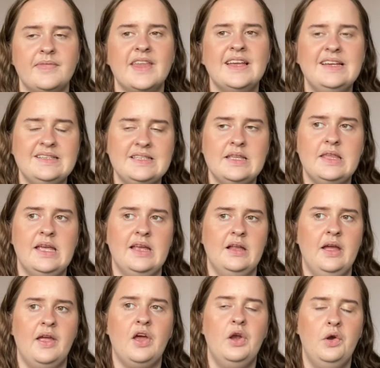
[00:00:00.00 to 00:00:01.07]
that's the thing
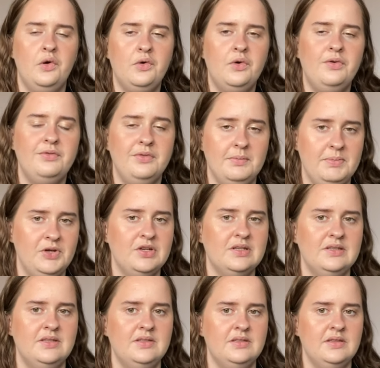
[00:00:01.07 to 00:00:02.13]
like a lot of the
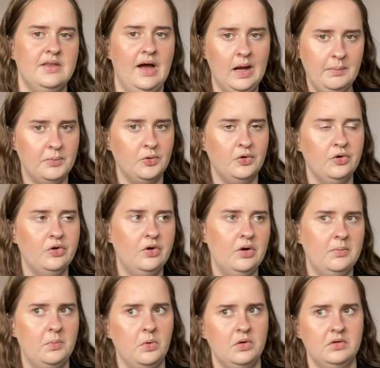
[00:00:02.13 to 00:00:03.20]
books that i bought
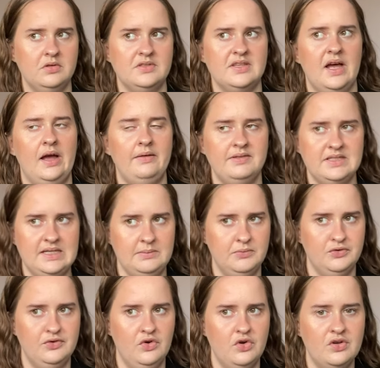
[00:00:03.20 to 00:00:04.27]
are ones that i've seen
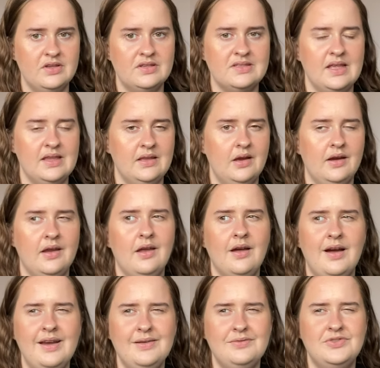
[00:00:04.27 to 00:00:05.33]
before because then i can
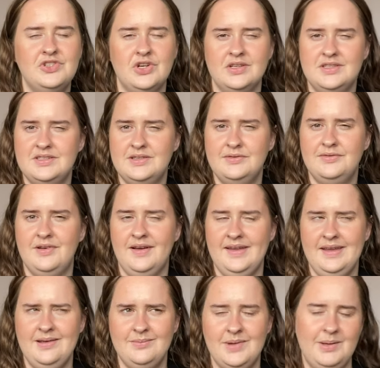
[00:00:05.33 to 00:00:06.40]
kind of justify
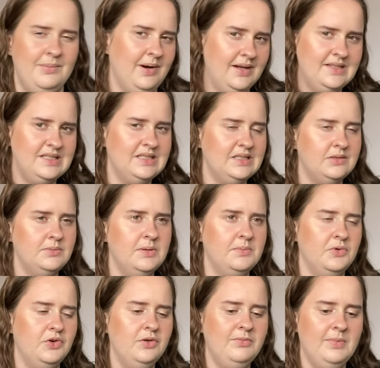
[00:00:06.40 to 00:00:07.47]
it in my mind a little bit
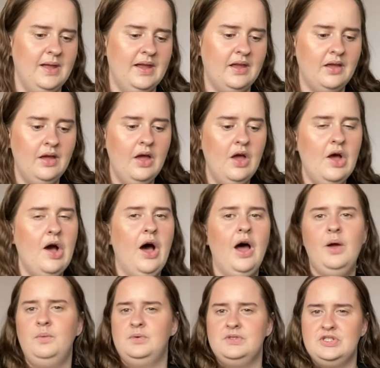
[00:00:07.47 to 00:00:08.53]
more of like i
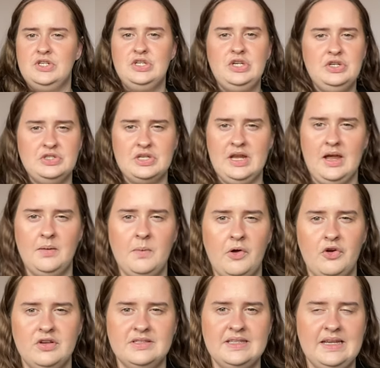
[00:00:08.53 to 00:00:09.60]
wouldn't usually come
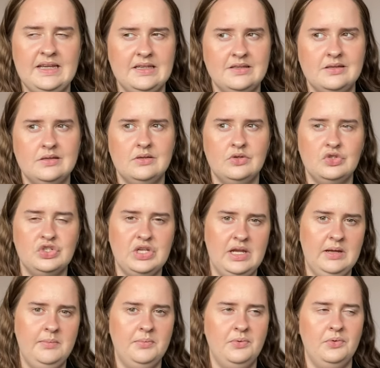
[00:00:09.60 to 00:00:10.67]
across these
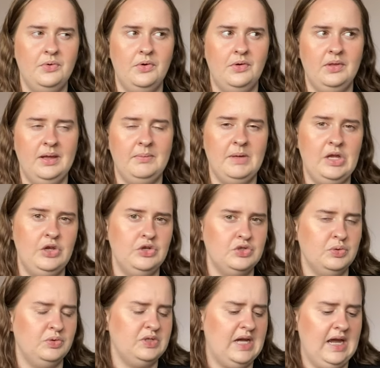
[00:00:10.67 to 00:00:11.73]
cheap on like my
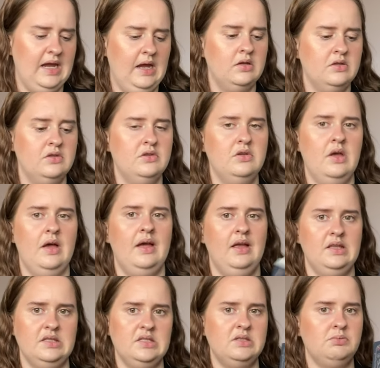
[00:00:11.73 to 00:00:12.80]
usual day
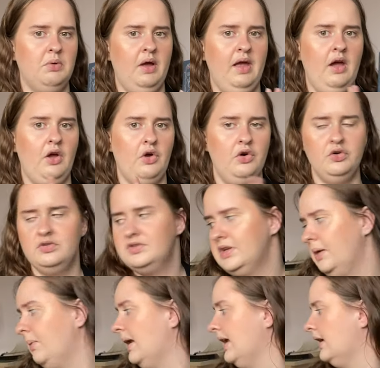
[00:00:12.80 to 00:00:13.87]
hence why i got so
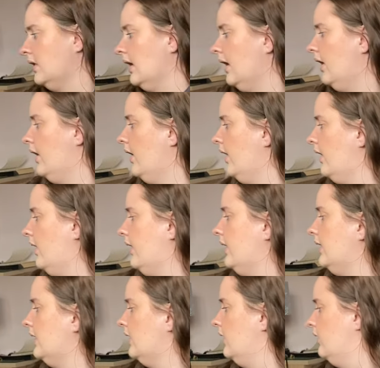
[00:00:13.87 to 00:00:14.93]
many that i